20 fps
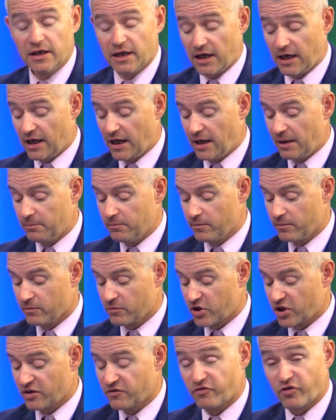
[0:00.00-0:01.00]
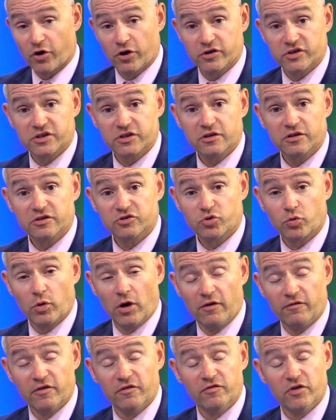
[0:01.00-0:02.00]
um, convert
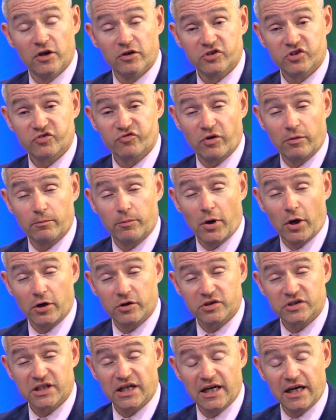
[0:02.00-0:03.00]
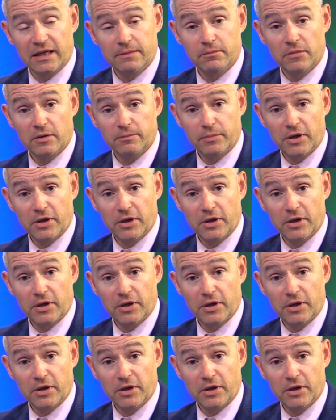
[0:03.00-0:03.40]
12 of those from part-time